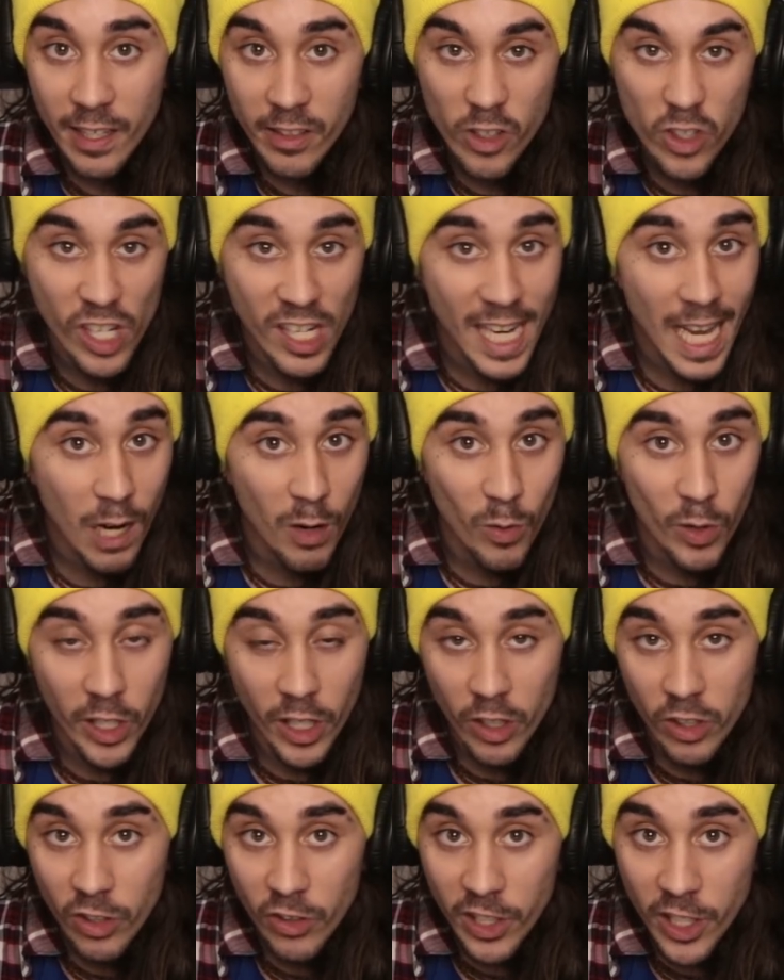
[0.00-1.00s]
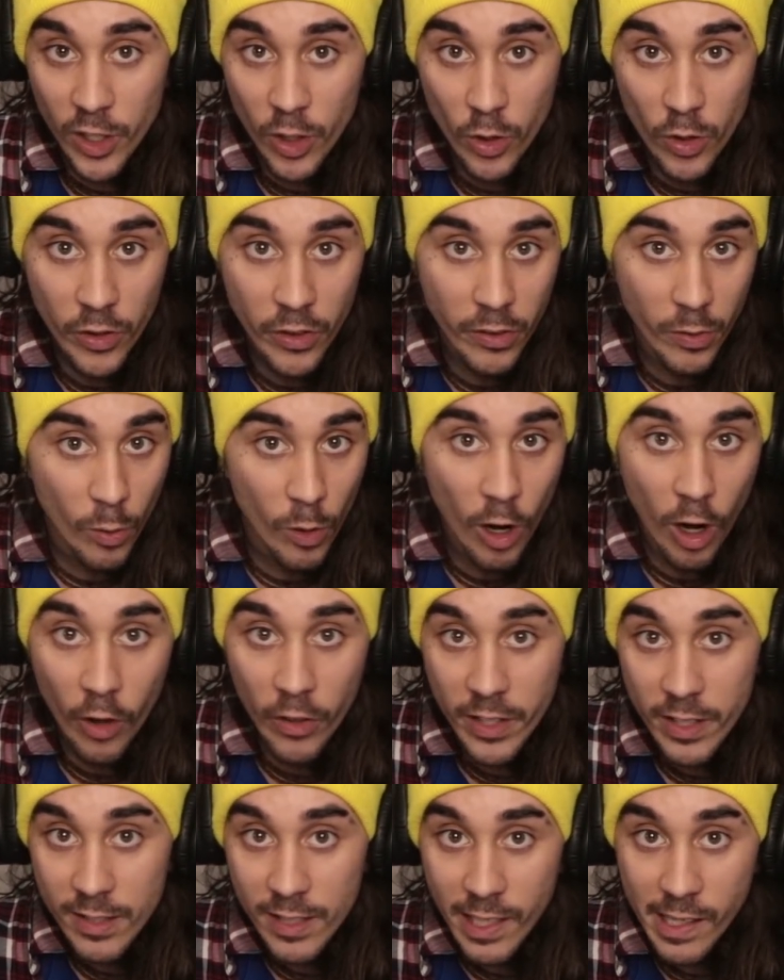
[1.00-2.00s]
There's a network under the earth where all
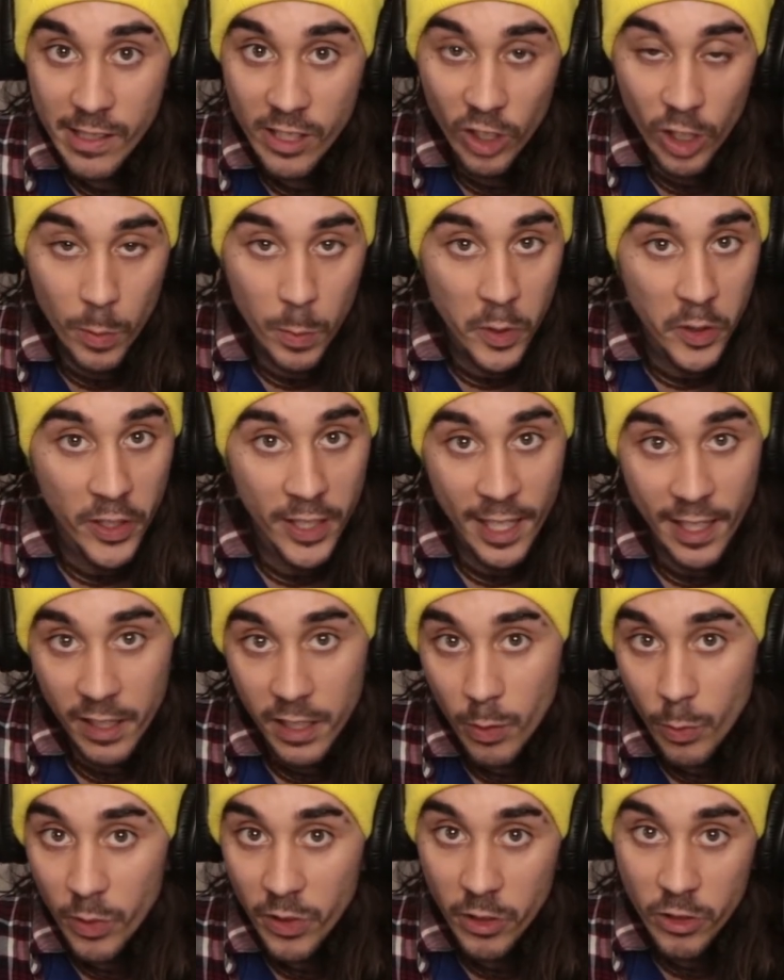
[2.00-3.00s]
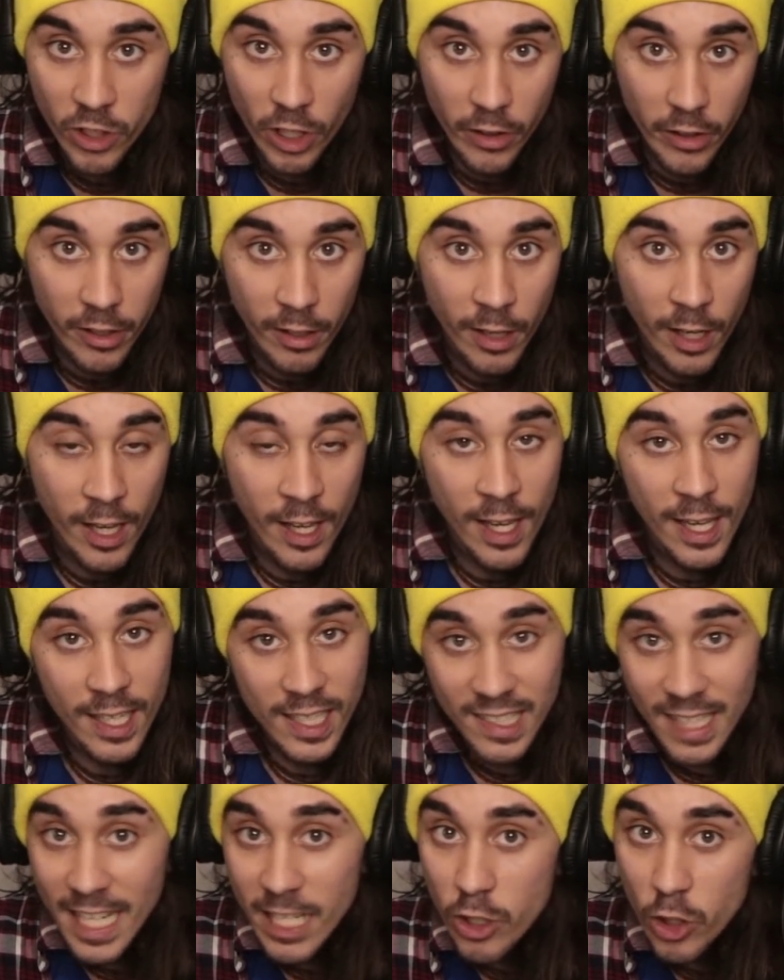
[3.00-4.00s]
these things are communicating with each other.
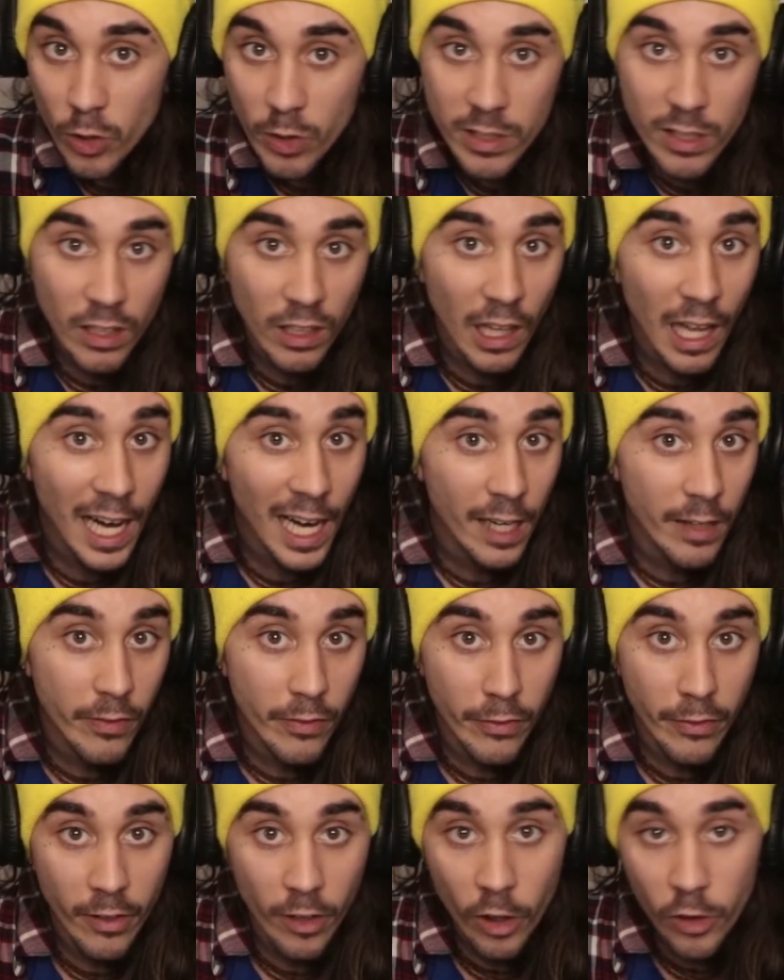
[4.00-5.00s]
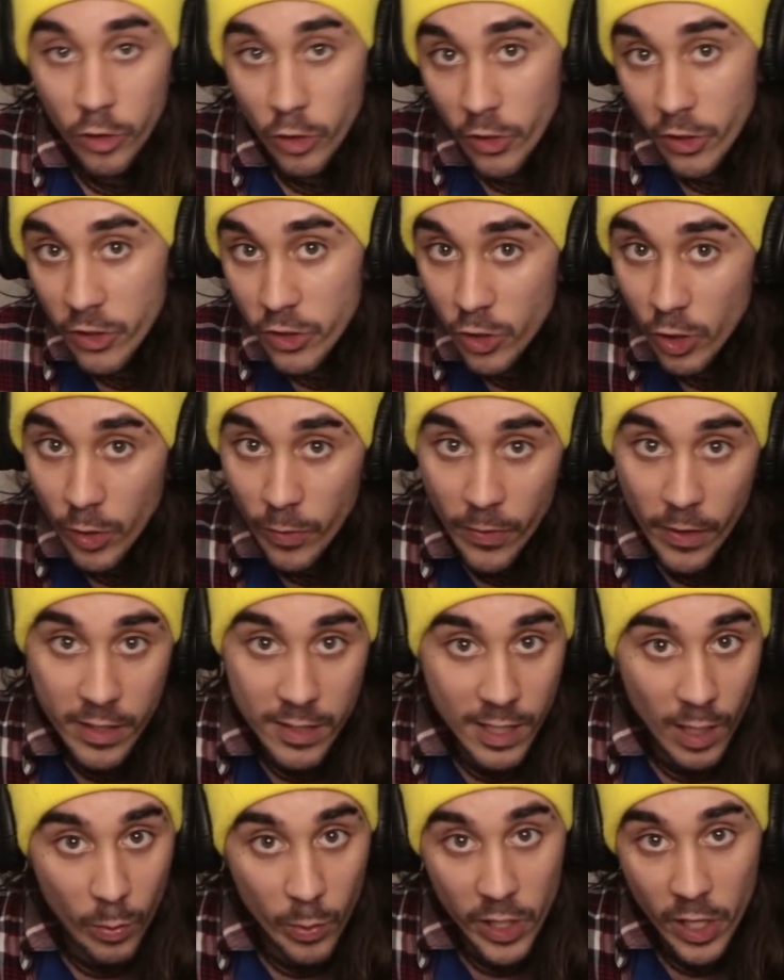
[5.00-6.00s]
Nature is alive under the surface
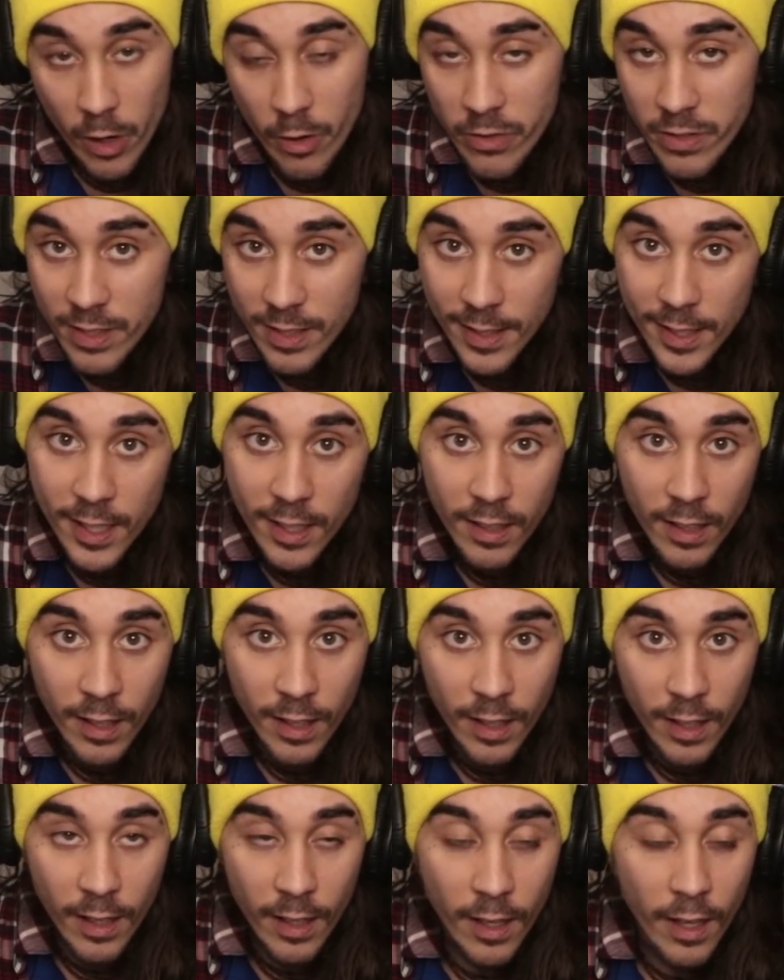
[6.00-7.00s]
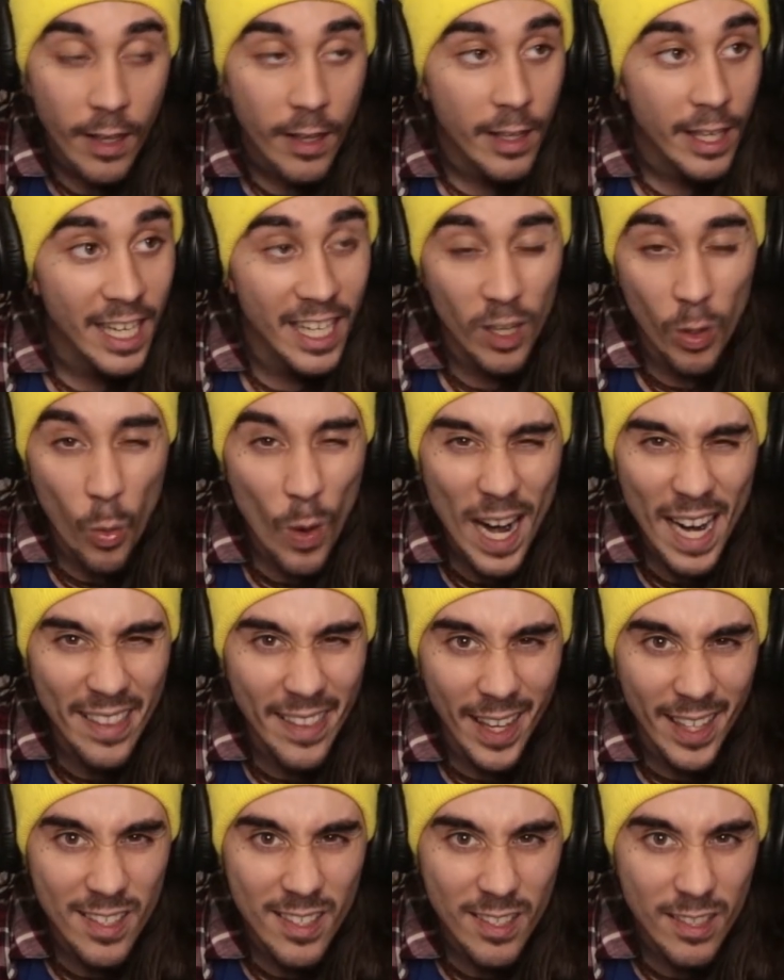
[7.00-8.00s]
that we don't see in a way
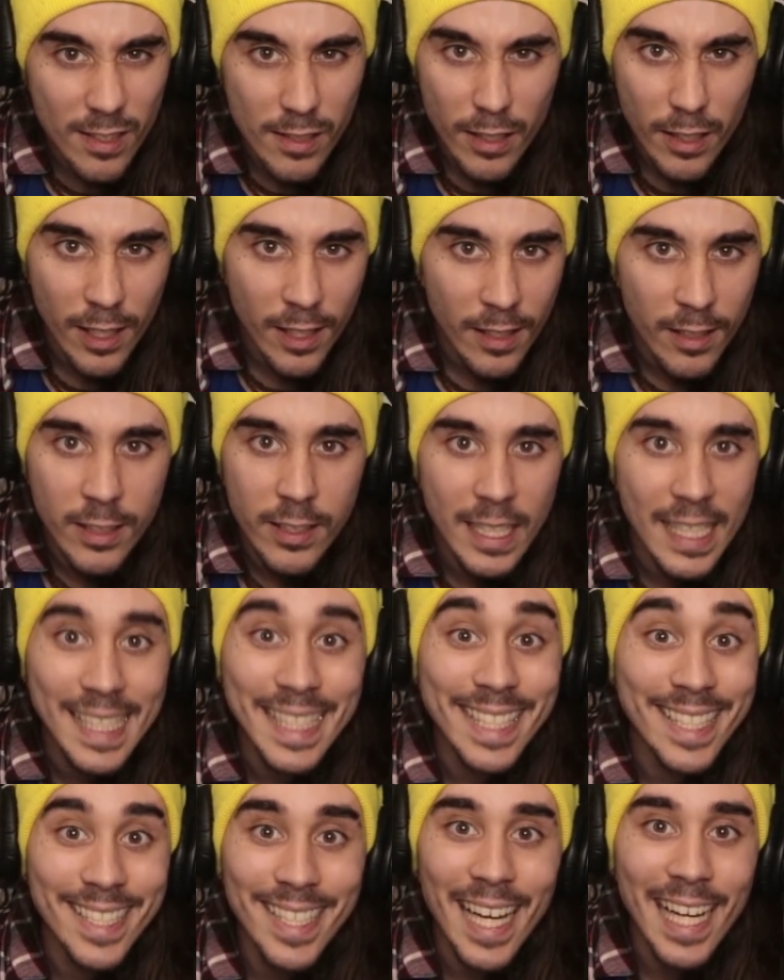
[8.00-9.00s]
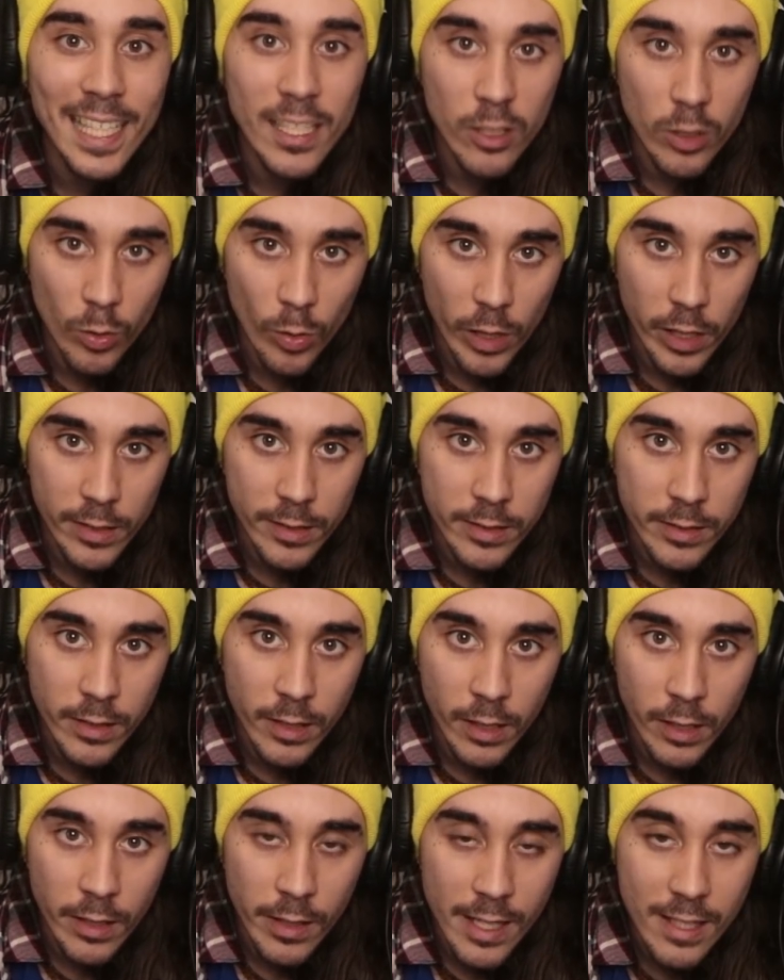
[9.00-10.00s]
that's insane to us.
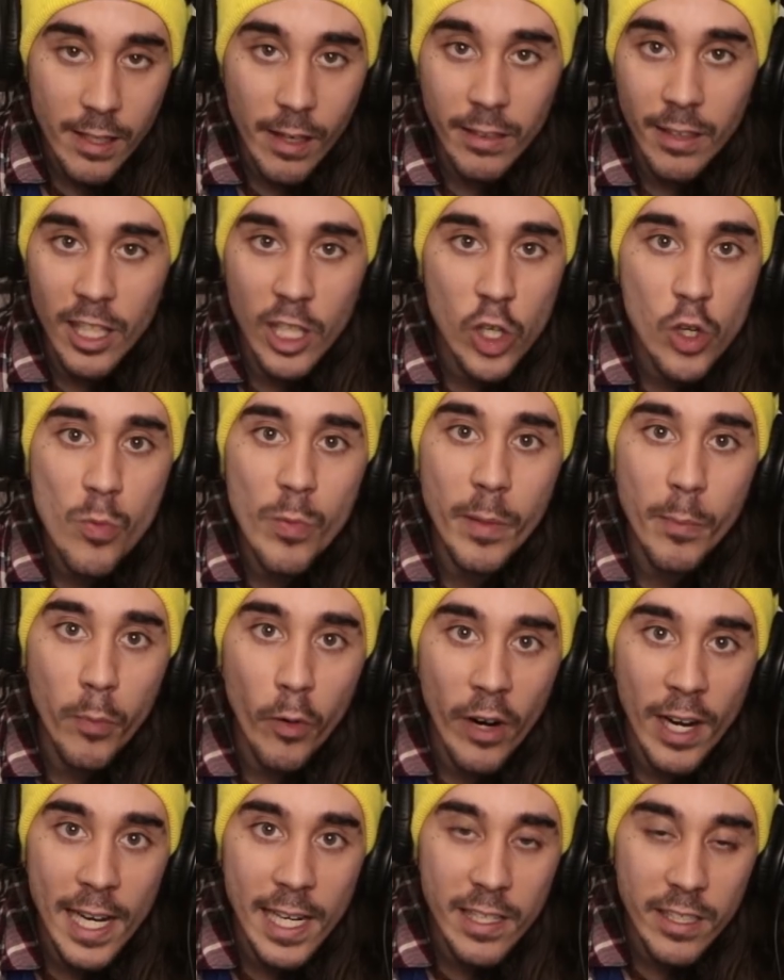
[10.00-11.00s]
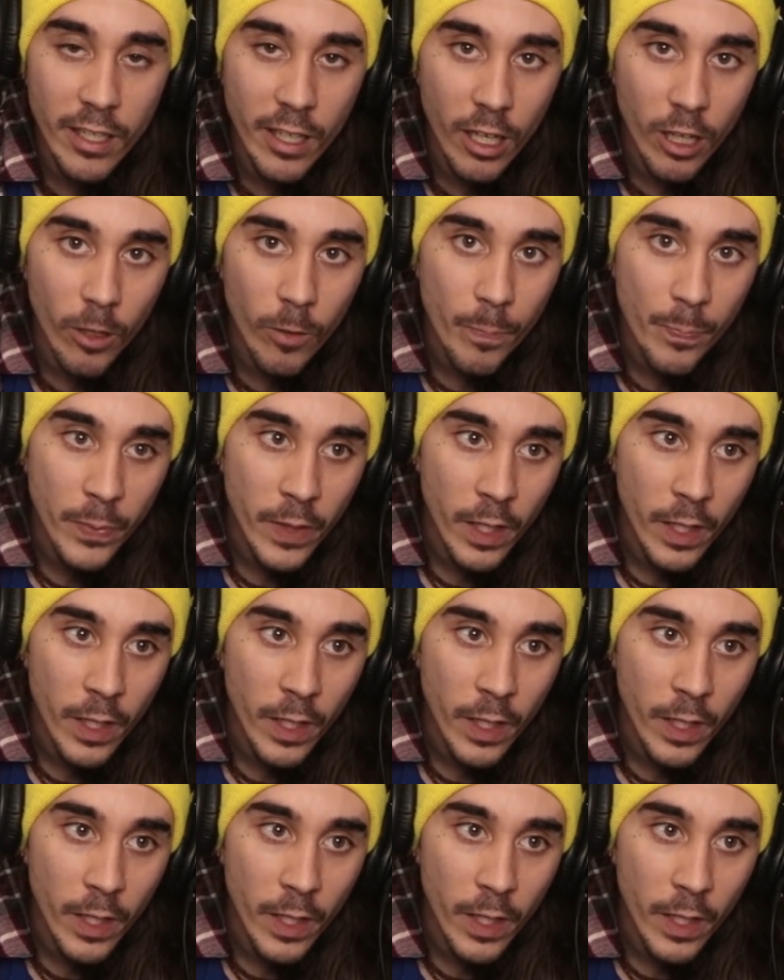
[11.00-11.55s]
It's like the human brain, you know?